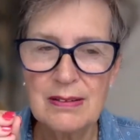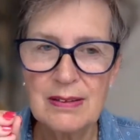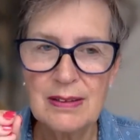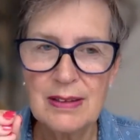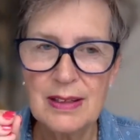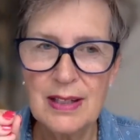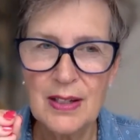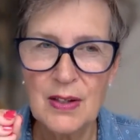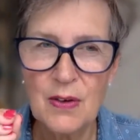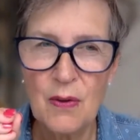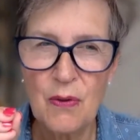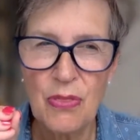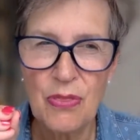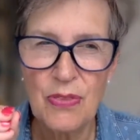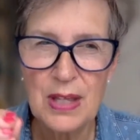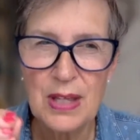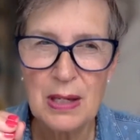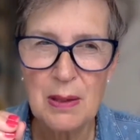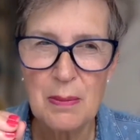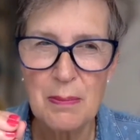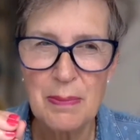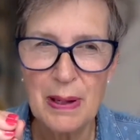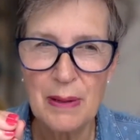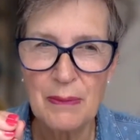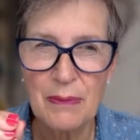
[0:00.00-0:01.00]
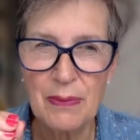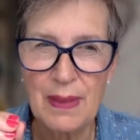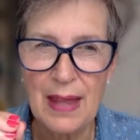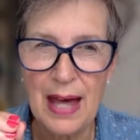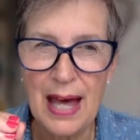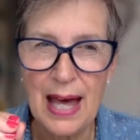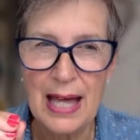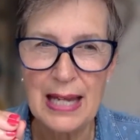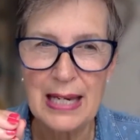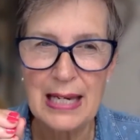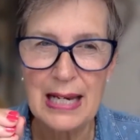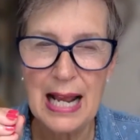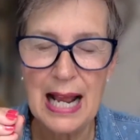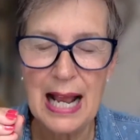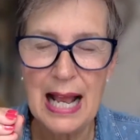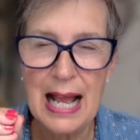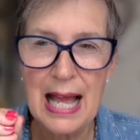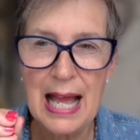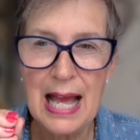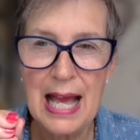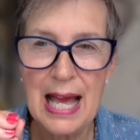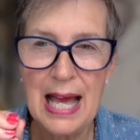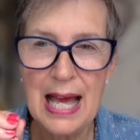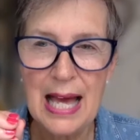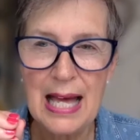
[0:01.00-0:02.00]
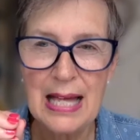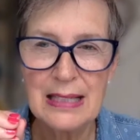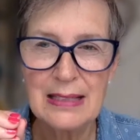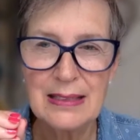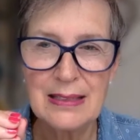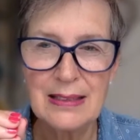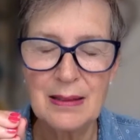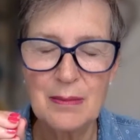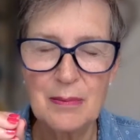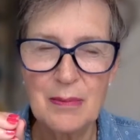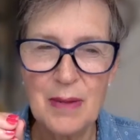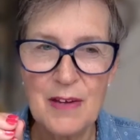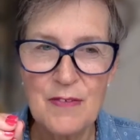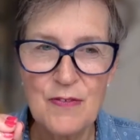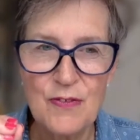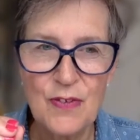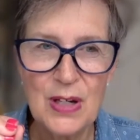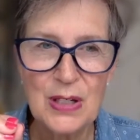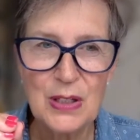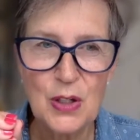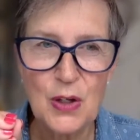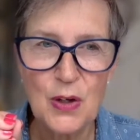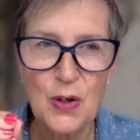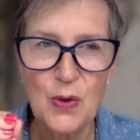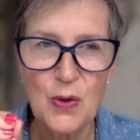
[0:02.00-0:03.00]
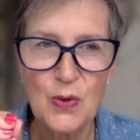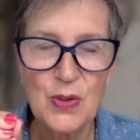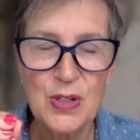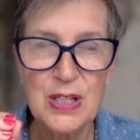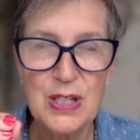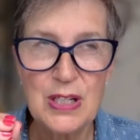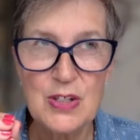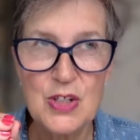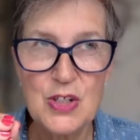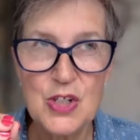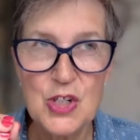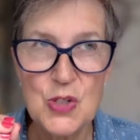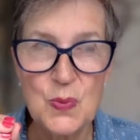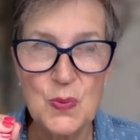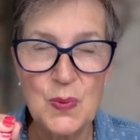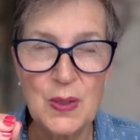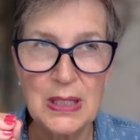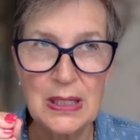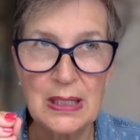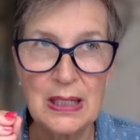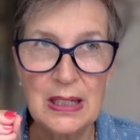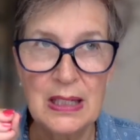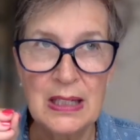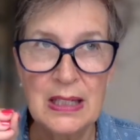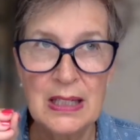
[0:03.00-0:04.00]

Think about that. And my friend Cody Schwinn,